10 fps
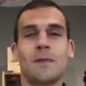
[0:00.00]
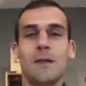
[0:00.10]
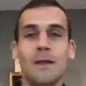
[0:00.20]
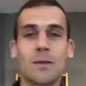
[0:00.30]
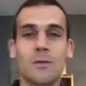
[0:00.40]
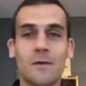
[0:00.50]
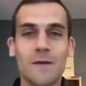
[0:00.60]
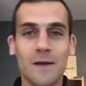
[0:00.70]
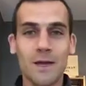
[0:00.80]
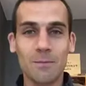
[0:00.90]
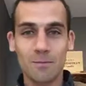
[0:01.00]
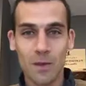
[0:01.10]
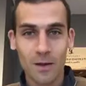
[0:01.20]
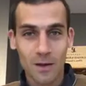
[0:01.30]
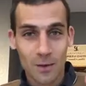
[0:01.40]
let's do the same.
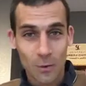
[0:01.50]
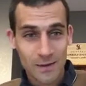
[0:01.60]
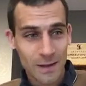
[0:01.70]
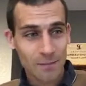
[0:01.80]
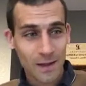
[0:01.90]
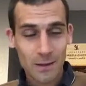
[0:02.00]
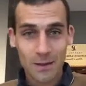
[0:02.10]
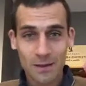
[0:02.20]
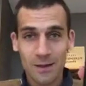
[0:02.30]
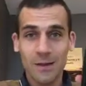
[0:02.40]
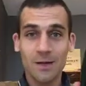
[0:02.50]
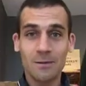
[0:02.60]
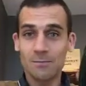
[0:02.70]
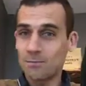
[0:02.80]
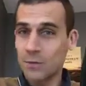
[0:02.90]
What I'm tasting
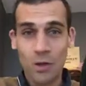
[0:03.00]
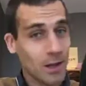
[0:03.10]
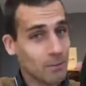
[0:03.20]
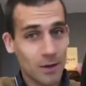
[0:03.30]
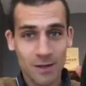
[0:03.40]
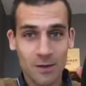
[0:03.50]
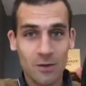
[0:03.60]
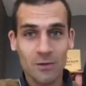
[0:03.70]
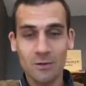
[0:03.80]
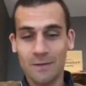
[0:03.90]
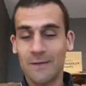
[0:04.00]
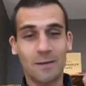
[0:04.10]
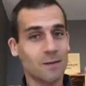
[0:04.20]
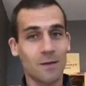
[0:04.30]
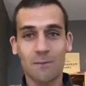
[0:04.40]
here, no label at all.
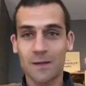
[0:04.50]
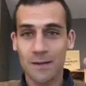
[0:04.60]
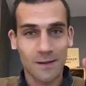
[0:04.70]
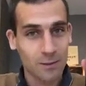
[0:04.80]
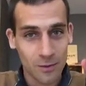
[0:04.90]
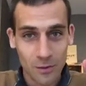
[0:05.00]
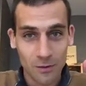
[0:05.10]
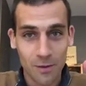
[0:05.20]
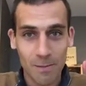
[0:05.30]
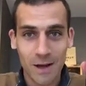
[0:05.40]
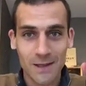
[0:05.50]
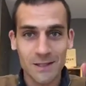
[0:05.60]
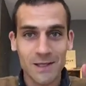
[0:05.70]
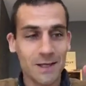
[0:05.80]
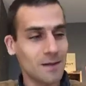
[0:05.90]
That's something that is not on the
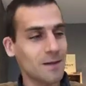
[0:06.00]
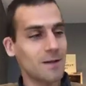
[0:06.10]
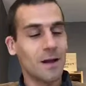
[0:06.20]
market yet.